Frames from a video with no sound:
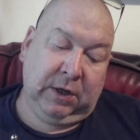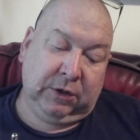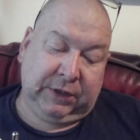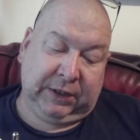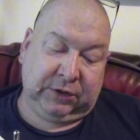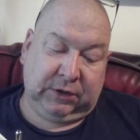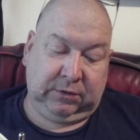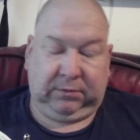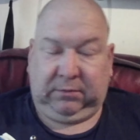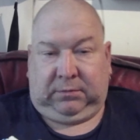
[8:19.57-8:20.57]
so that's
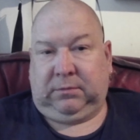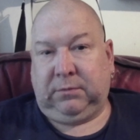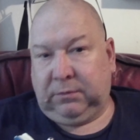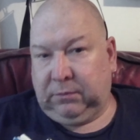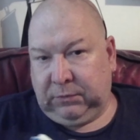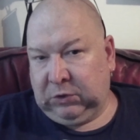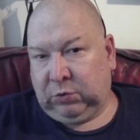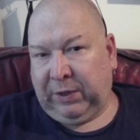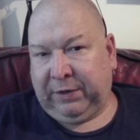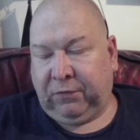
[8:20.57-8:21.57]

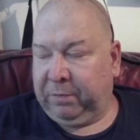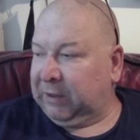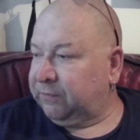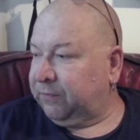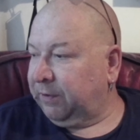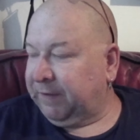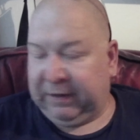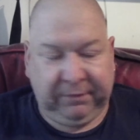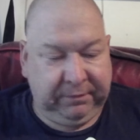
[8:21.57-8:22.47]
£24.45.